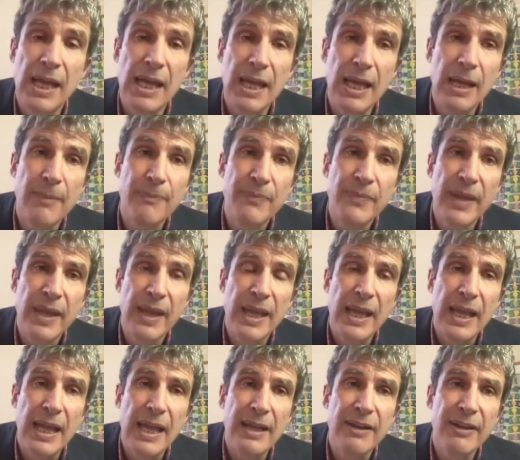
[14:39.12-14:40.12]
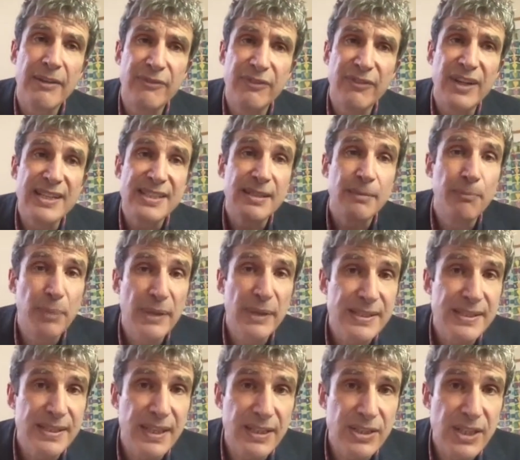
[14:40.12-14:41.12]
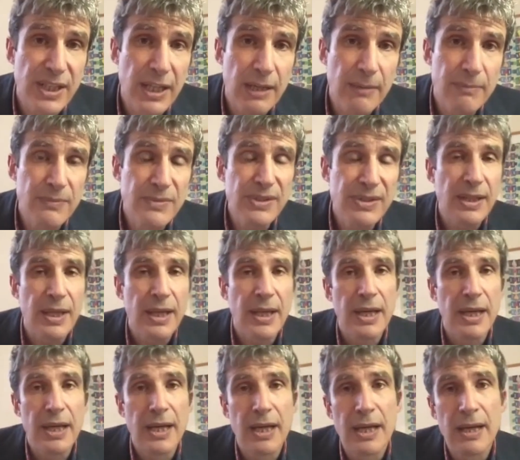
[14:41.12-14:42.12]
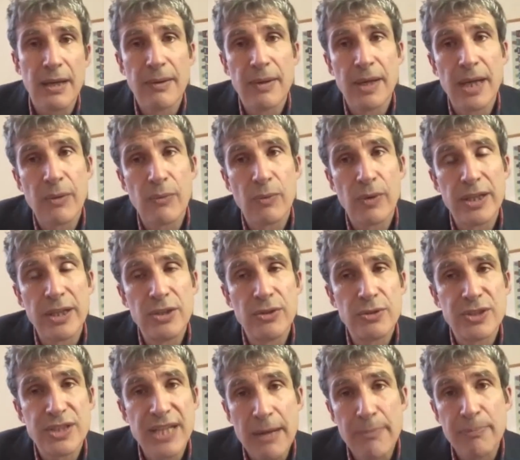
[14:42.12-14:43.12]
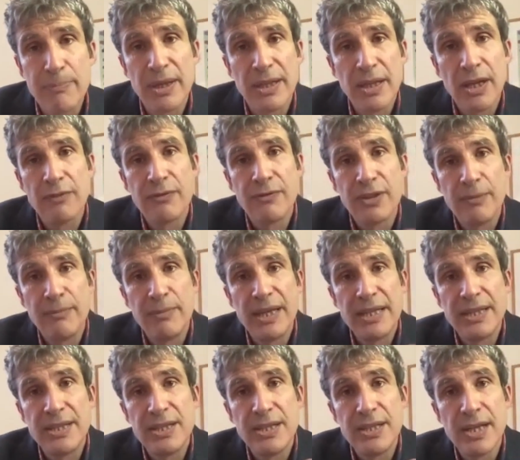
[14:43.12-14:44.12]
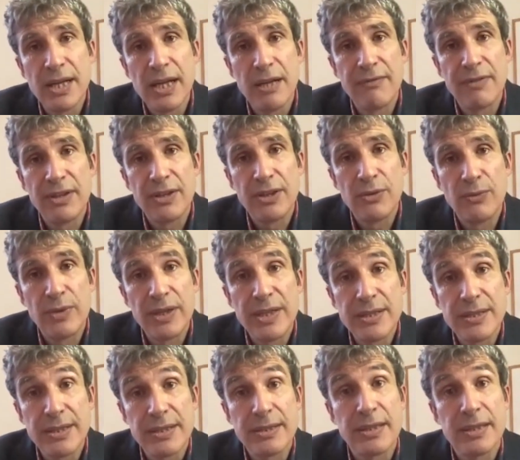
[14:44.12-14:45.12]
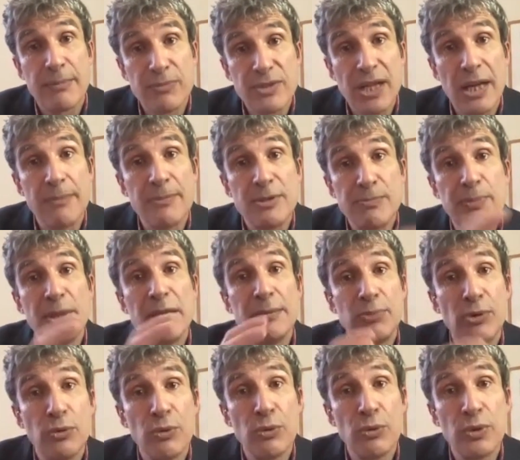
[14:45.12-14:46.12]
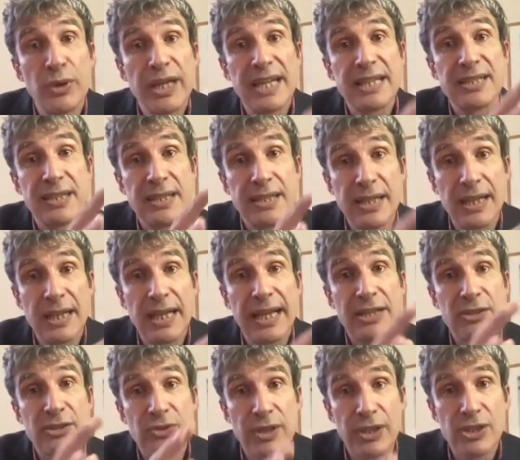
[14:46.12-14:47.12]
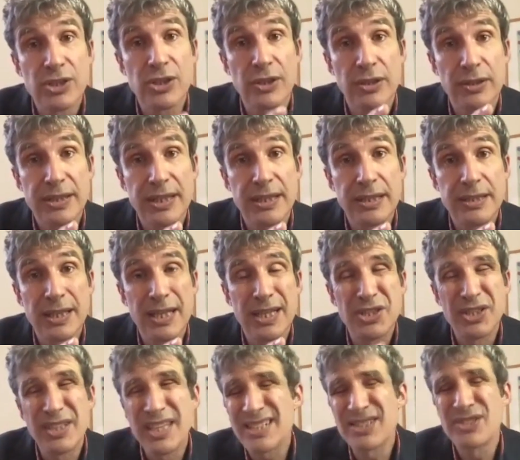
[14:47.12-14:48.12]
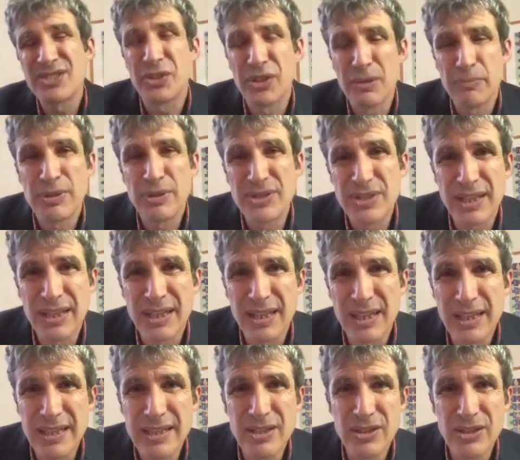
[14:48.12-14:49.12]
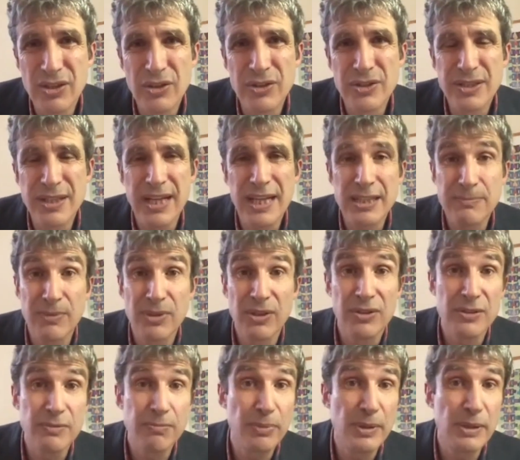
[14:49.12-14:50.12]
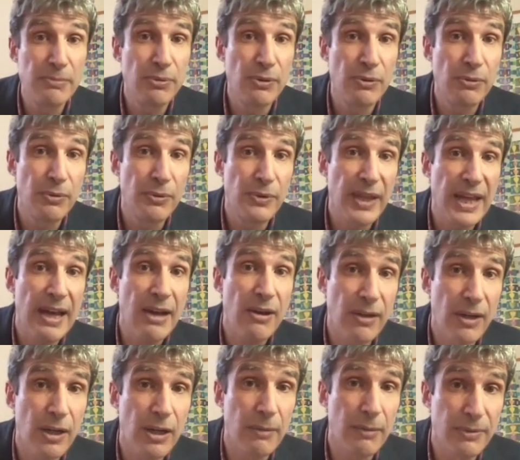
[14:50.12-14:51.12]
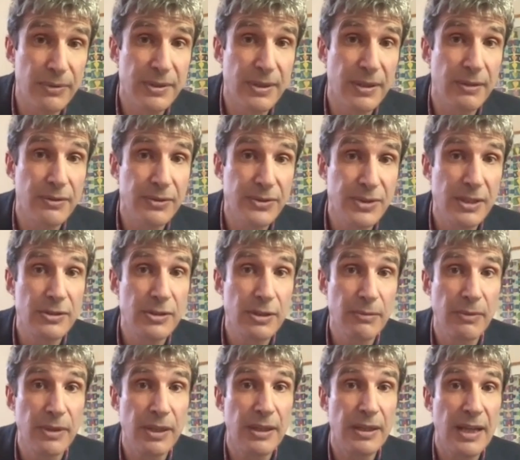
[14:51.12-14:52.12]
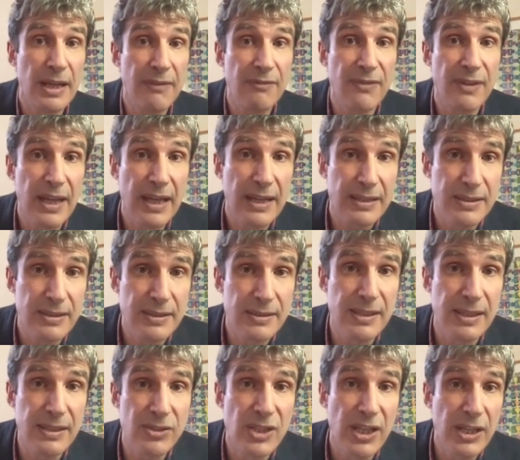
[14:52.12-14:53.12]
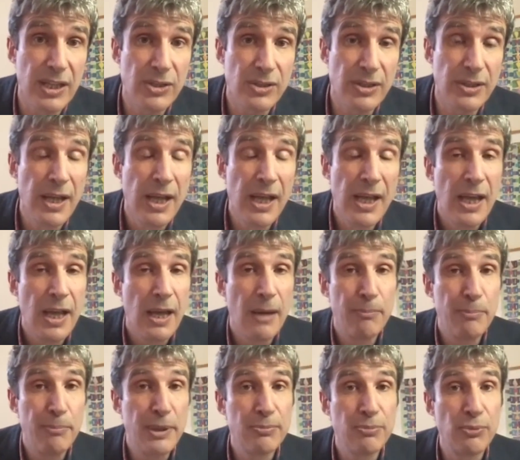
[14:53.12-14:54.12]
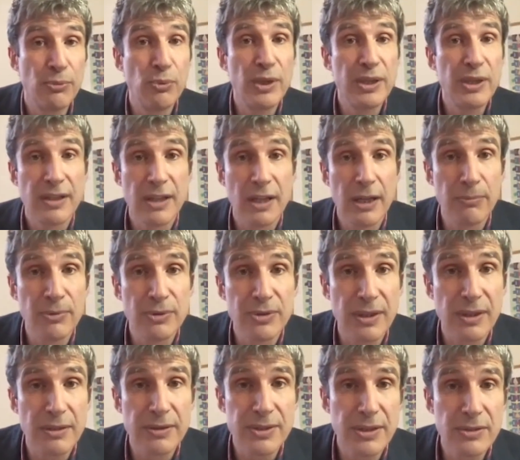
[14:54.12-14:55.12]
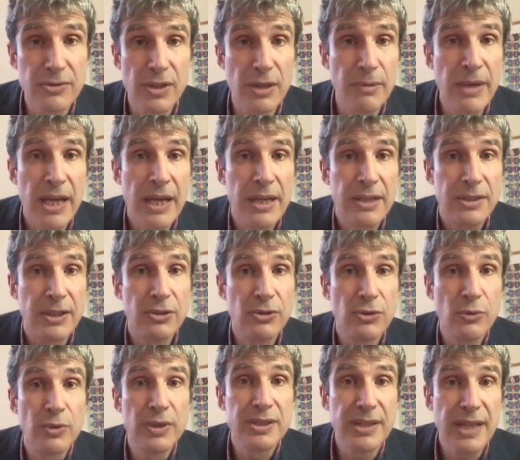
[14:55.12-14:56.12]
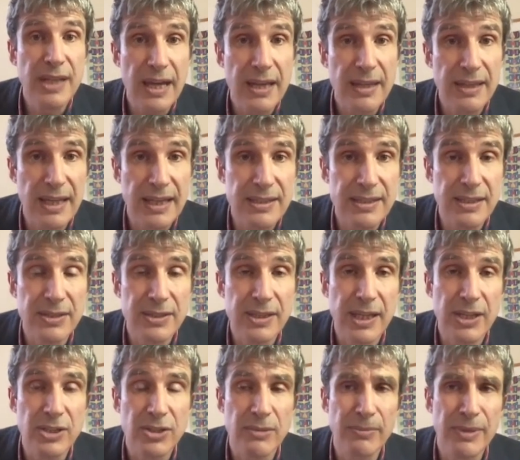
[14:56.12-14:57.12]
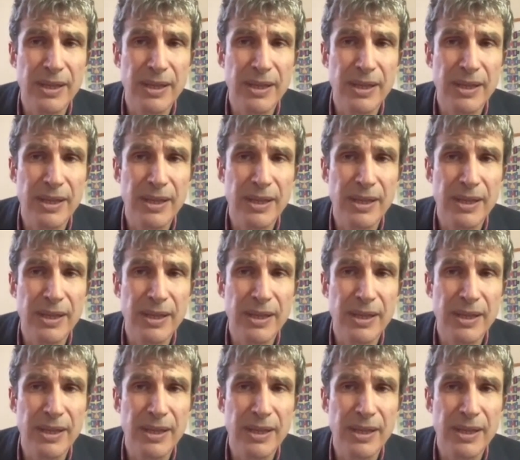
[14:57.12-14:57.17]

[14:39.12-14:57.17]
Um, in very simplistic terms, uh, when you're tapping over the median nerve at the wrist, sometimes people will get an electric shock sensation. That's not a particularly good test because people without carpal tunnel syndrome can have that sensation. And people with carpal tunnel syndrome don't always get that sensation.